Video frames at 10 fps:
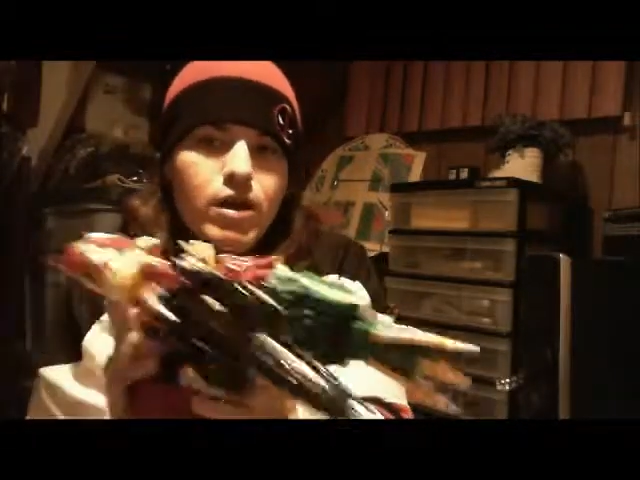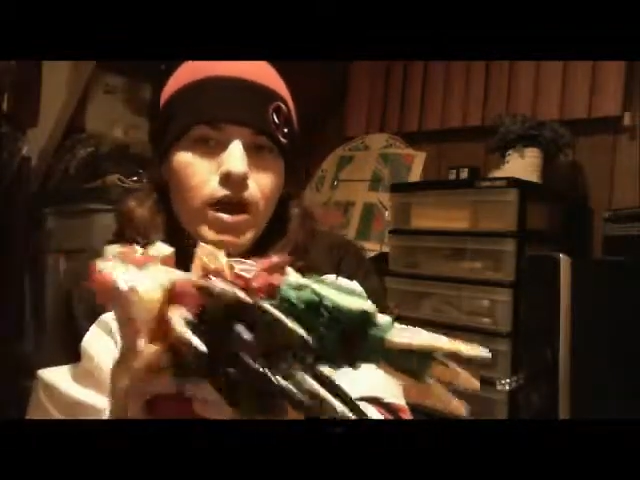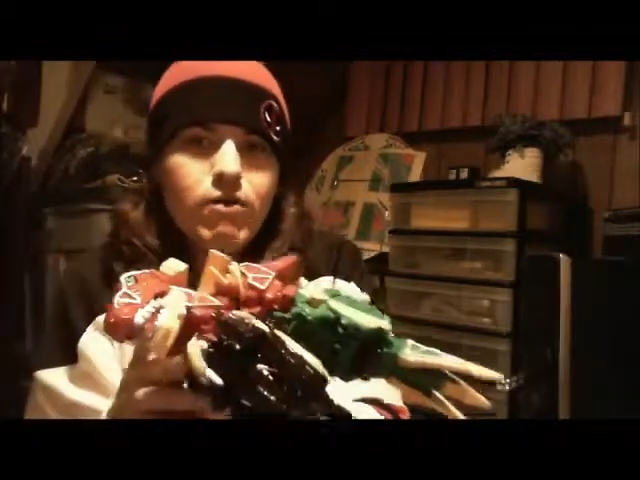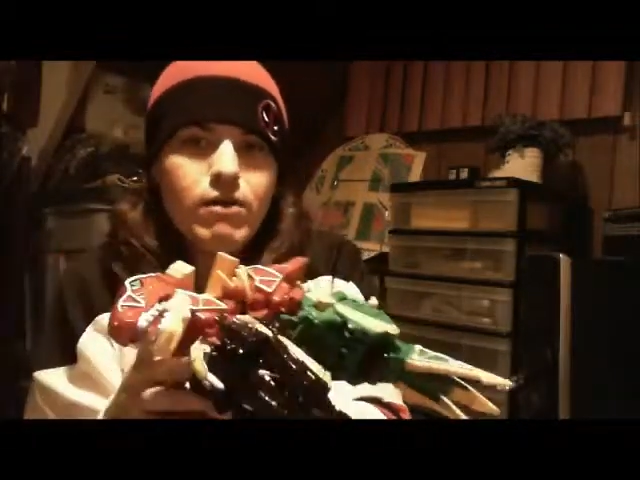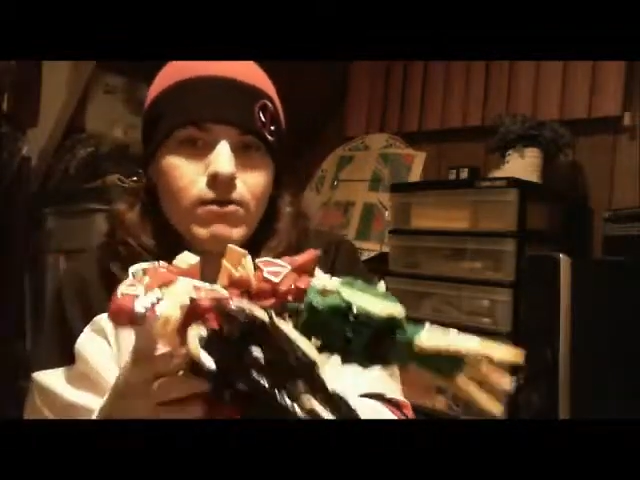
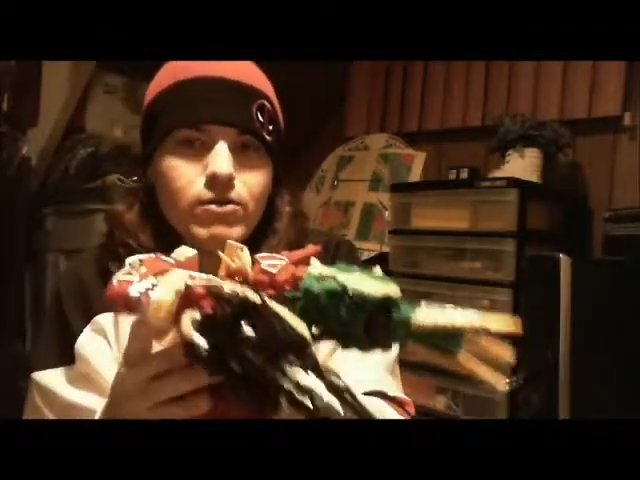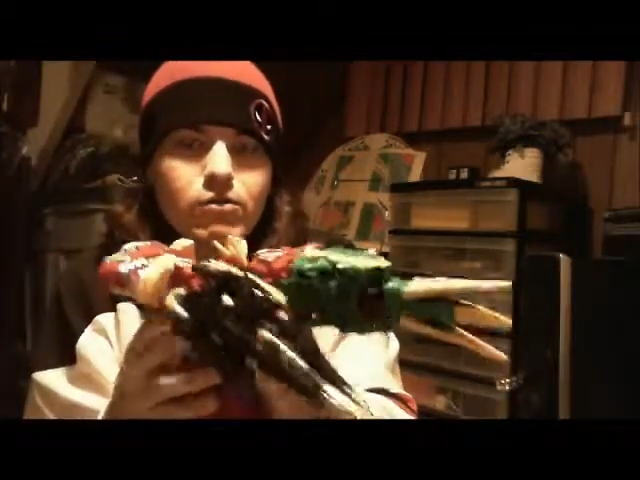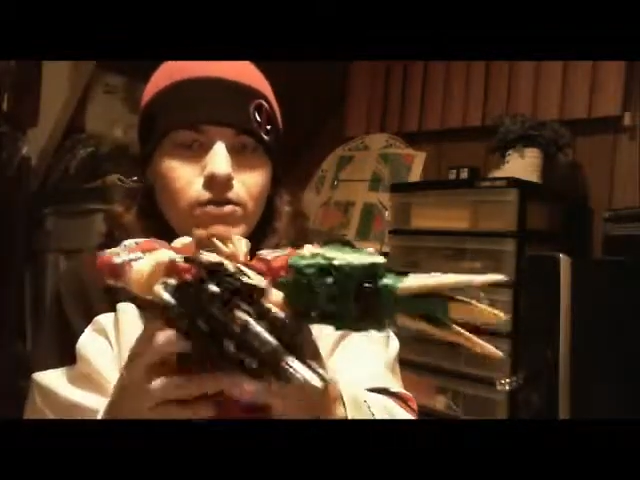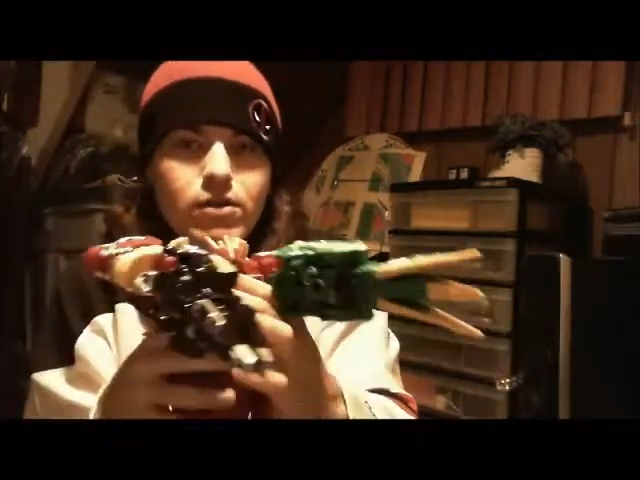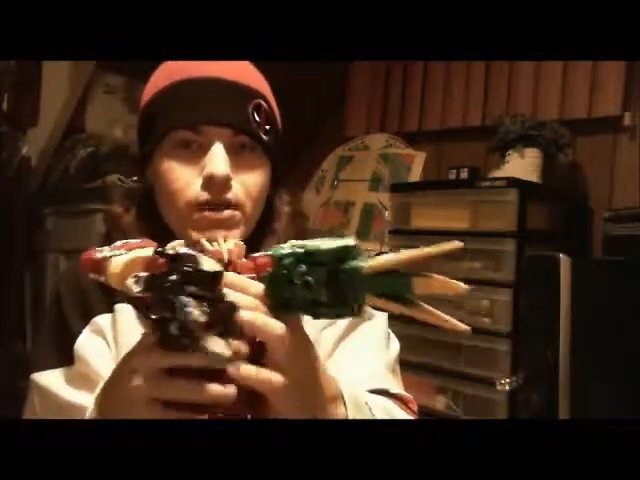However,
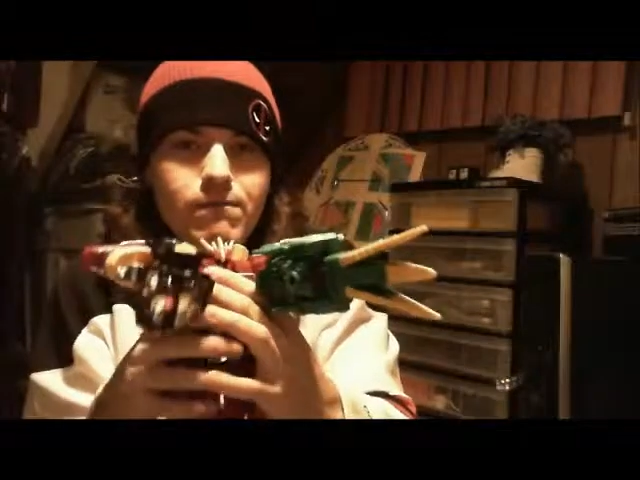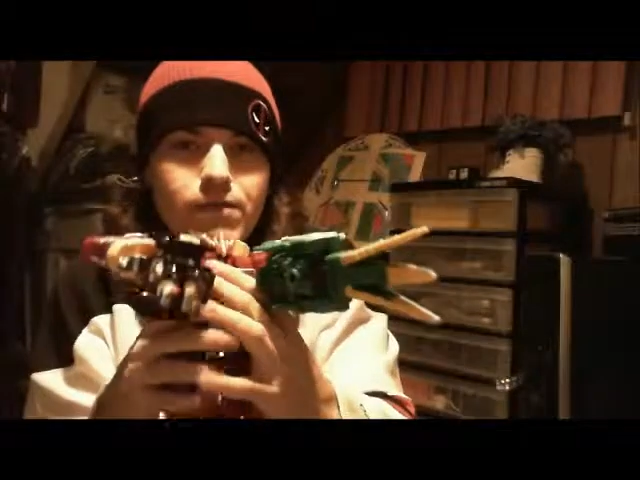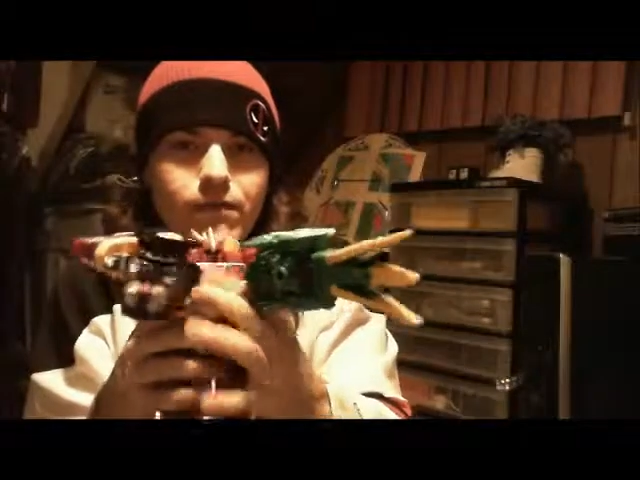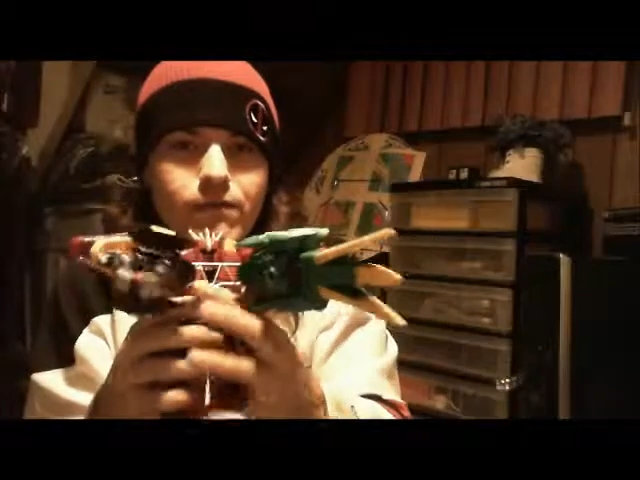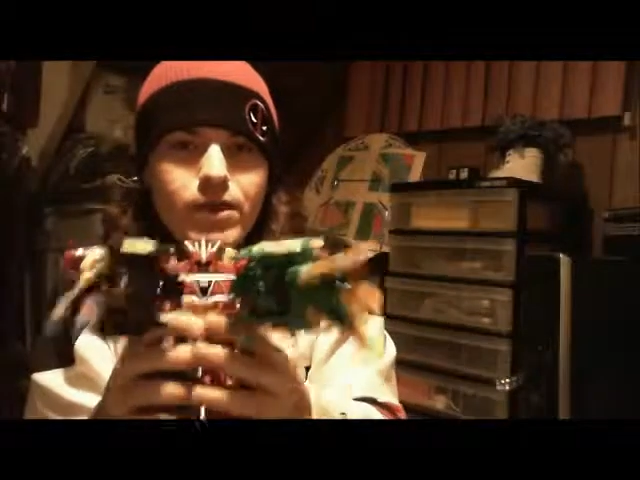you can
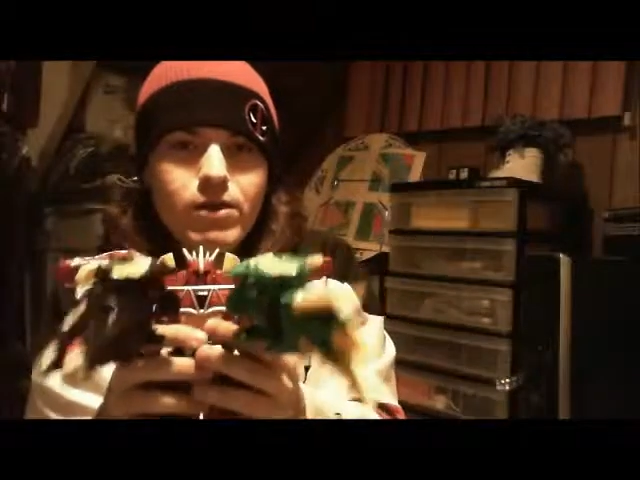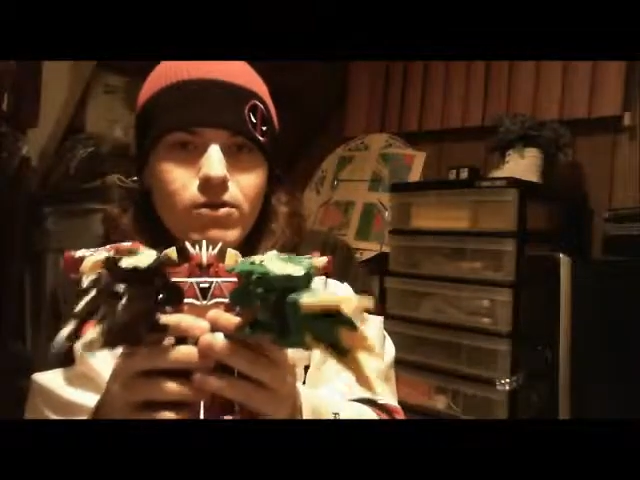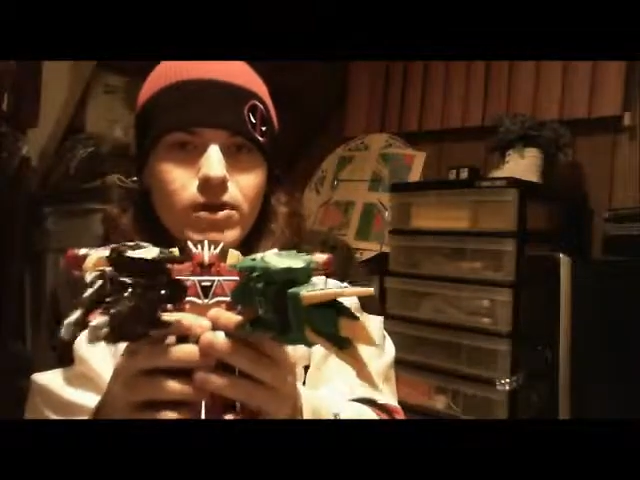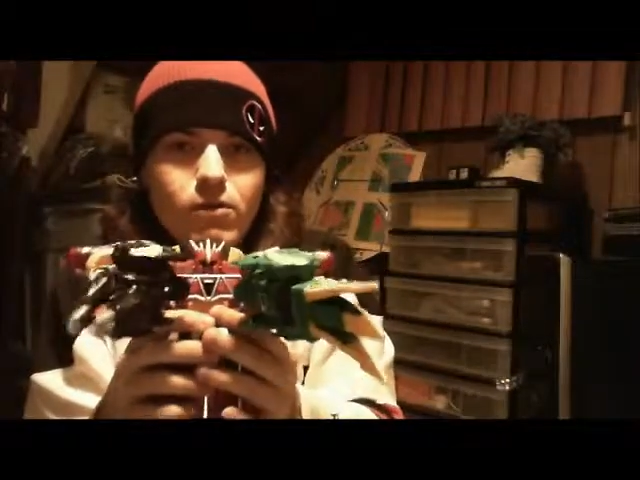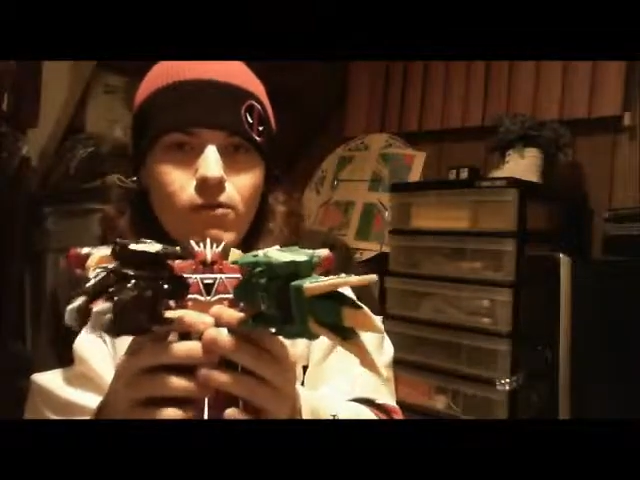definitely
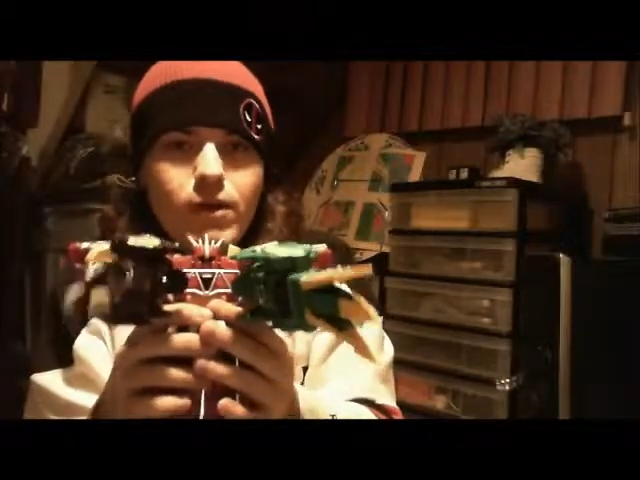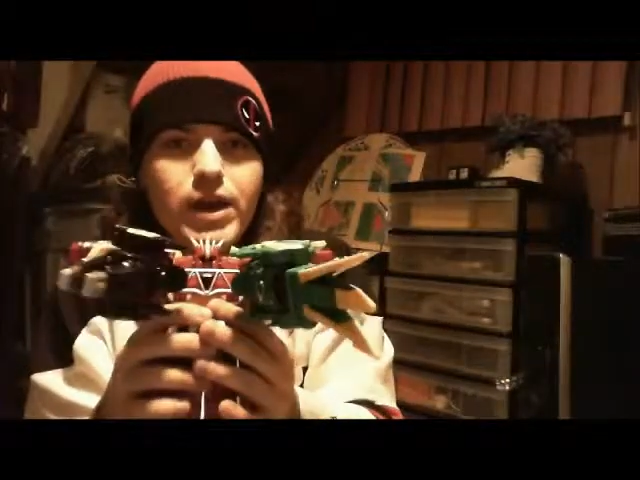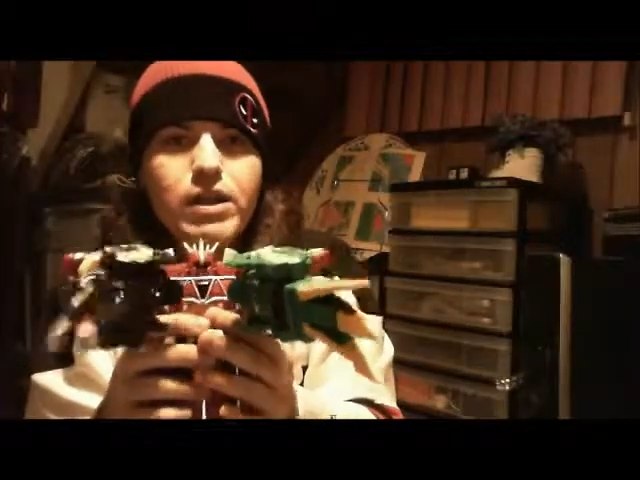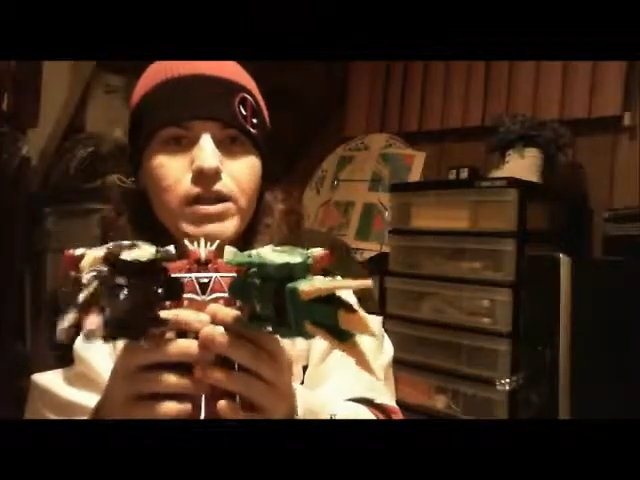feel that the weight